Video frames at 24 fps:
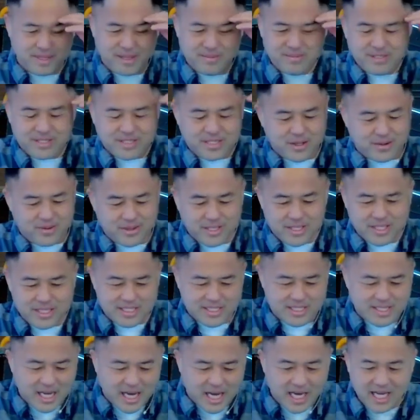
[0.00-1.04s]
Maybe someone
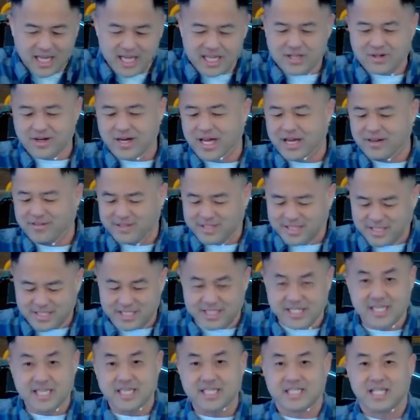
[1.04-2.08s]
is dying or have a
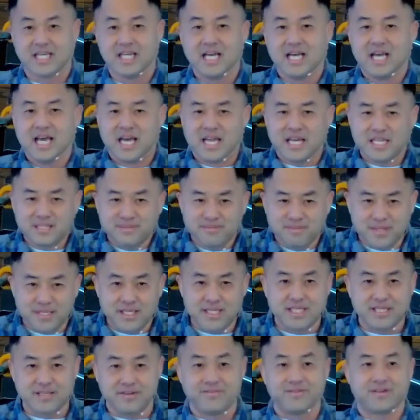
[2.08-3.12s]
disease, and it's been